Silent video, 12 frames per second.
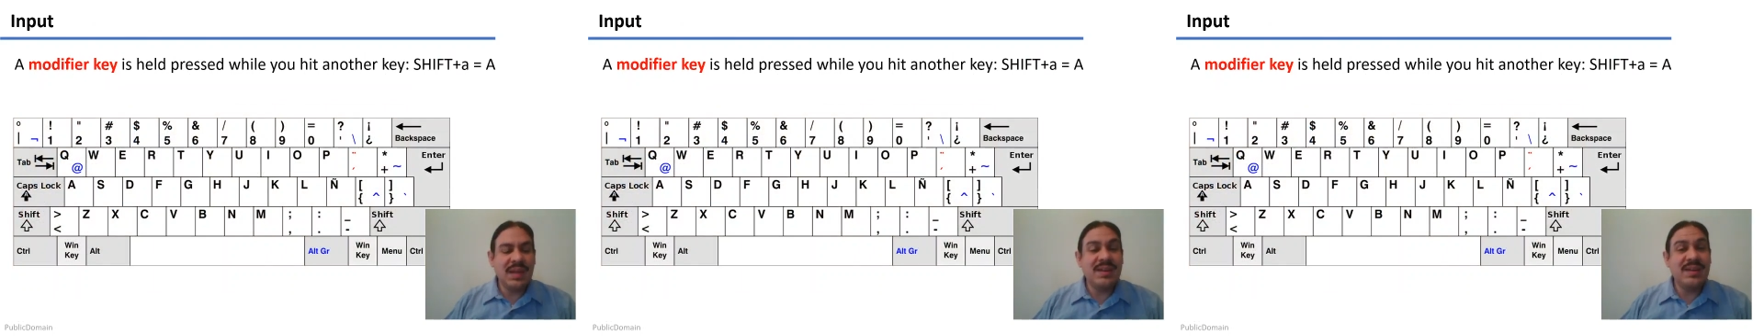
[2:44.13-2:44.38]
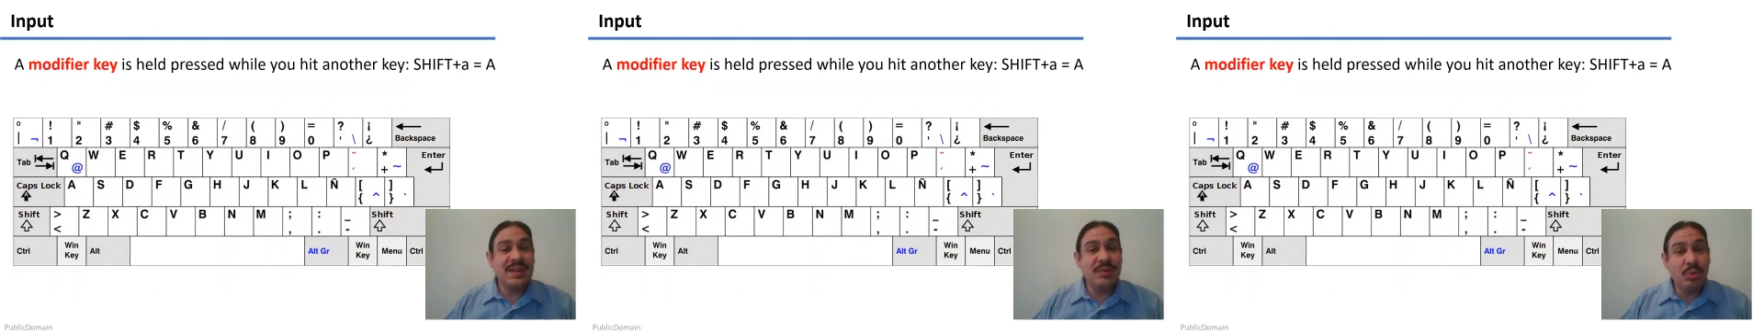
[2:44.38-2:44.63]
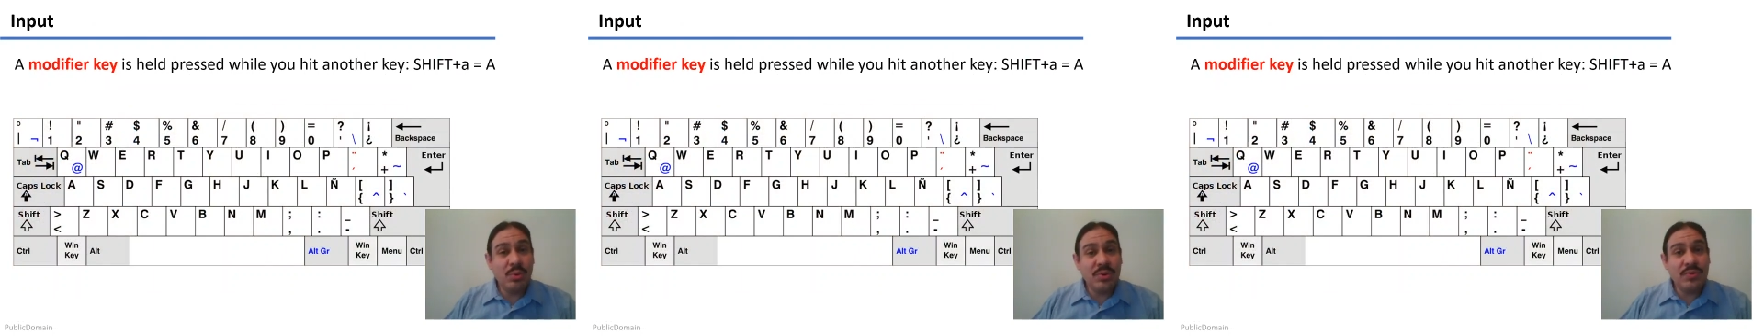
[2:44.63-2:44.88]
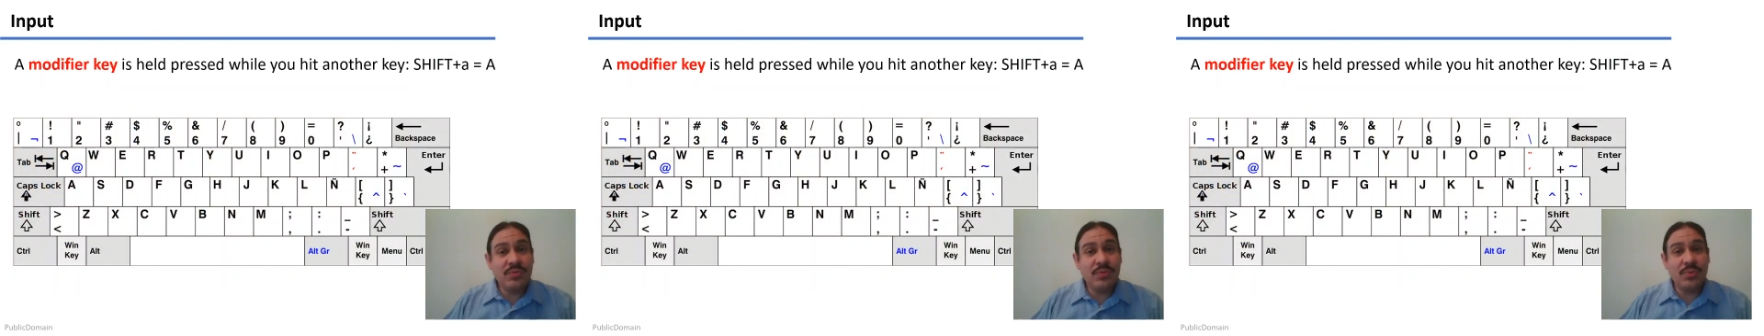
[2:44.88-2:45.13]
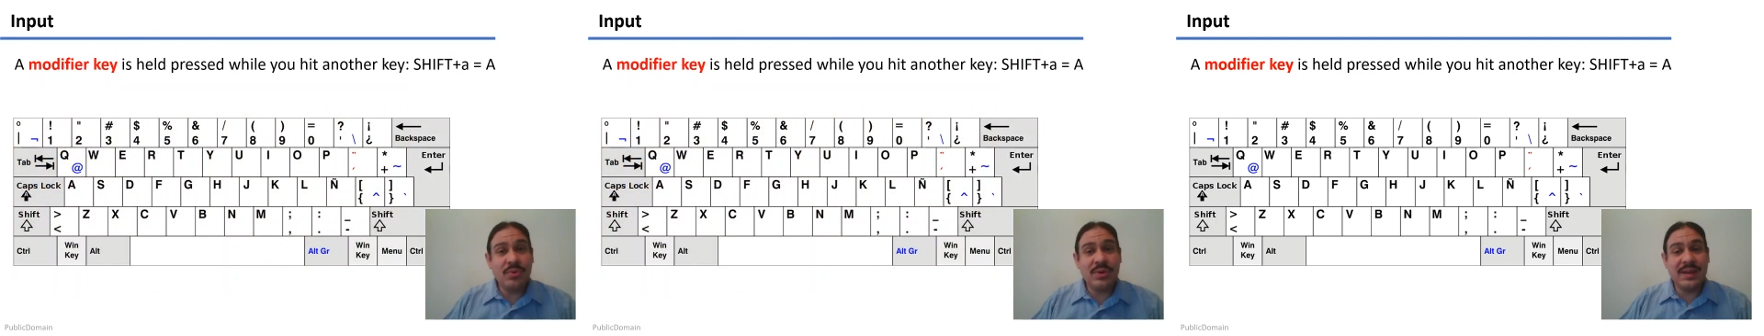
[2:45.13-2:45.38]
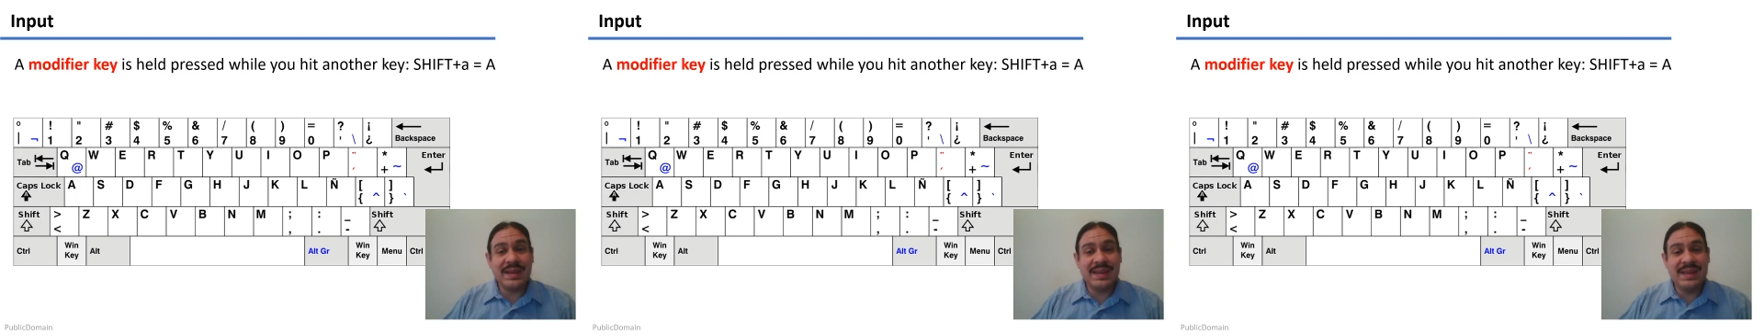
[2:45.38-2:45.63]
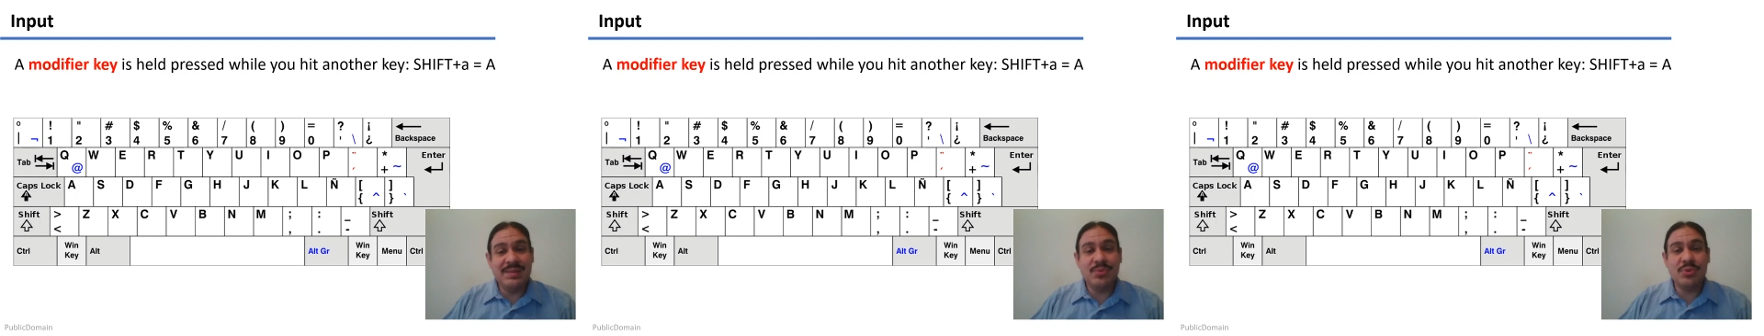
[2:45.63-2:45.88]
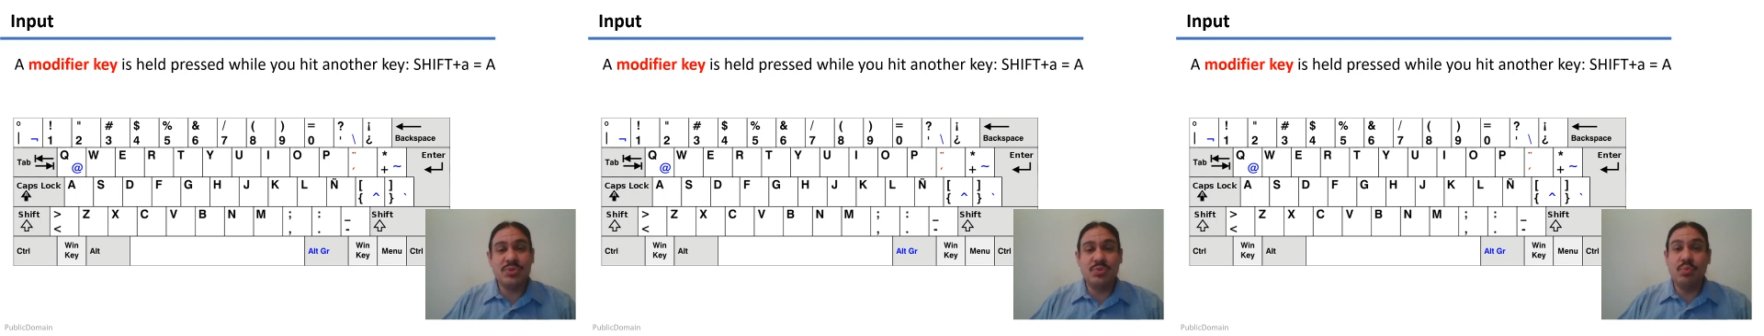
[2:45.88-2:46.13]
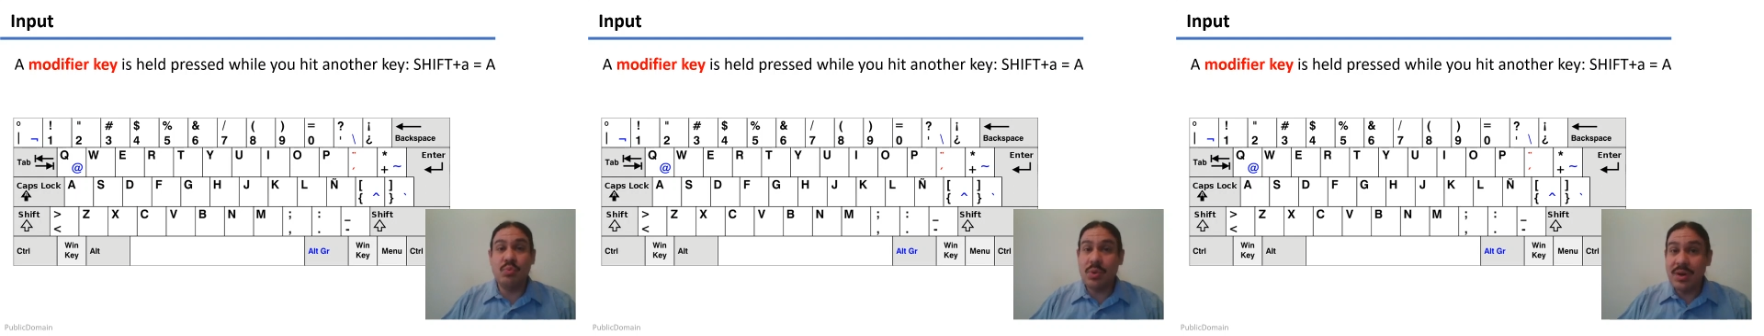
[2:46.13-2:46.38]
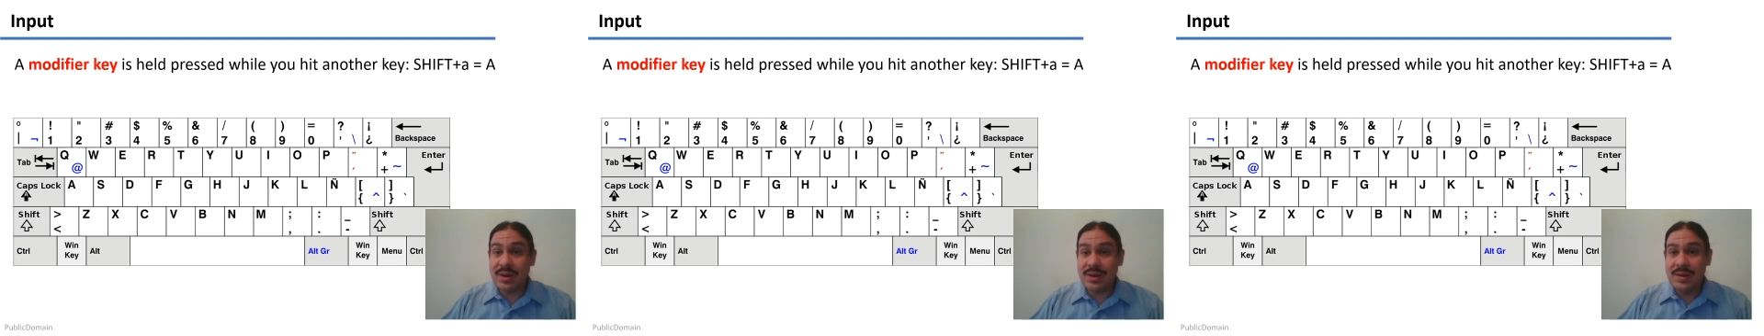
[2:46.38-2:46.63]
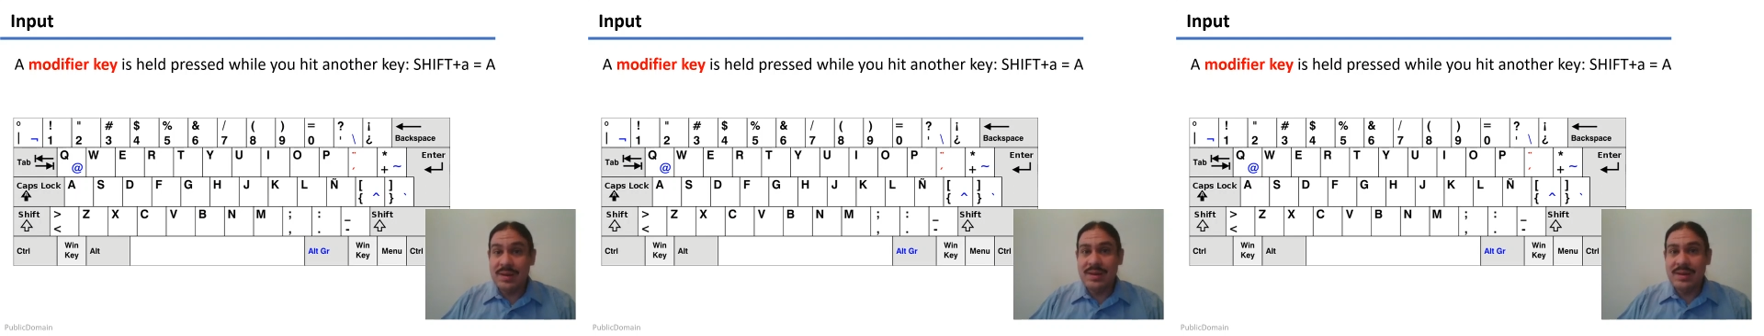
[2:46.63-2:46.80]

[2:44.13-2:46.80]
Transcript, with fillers: And in order for a keyboard to work